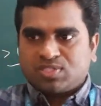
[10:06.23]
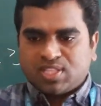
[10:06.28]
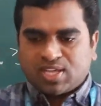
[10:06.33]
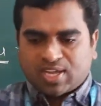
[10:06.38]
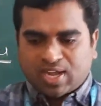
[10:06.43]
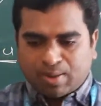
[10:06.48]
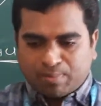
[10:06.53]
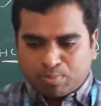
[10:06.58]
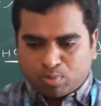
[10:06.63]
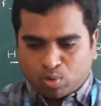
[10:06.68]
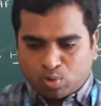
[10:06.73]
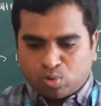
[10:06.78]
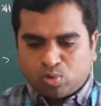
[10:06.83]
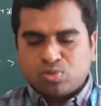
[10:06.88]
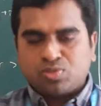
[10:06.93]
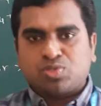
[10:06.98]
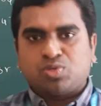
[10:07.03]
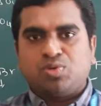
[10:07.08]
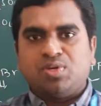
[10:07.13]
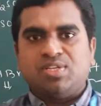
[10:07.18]
they come
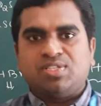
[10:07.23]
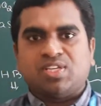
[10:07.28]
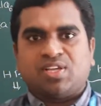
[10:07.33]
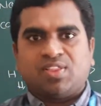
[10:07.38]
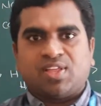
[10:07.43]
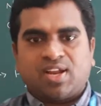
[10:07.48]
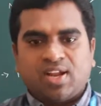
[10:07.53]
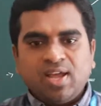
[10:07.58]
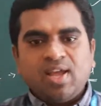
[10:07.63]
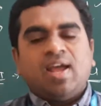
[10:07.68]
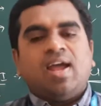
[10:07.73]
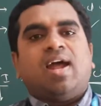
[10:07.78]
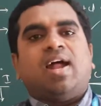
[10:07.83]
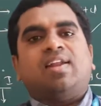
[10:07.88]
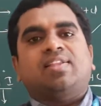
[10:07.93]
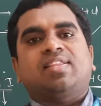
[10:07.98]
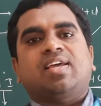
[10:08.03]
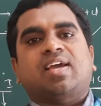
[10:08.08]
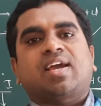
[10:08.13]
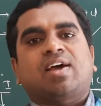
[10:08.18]
close to each other
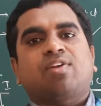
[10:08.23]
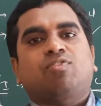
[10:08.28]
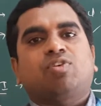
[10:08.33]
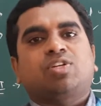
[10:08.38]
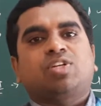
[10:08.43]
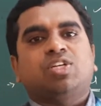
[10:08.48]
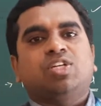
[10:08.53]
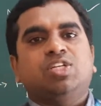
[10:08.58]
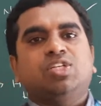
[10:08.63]
and they convert it